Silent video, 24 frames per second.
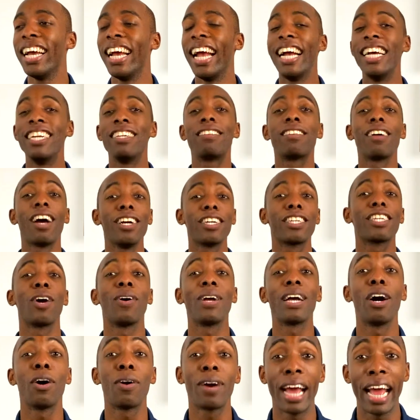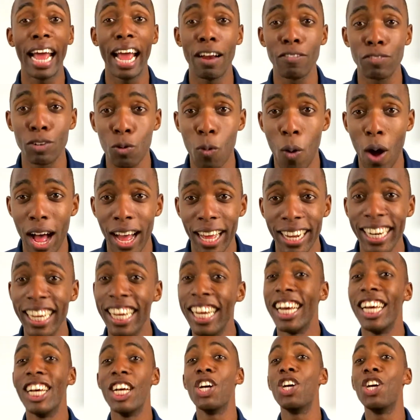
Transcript: and starts going, okay, everyone,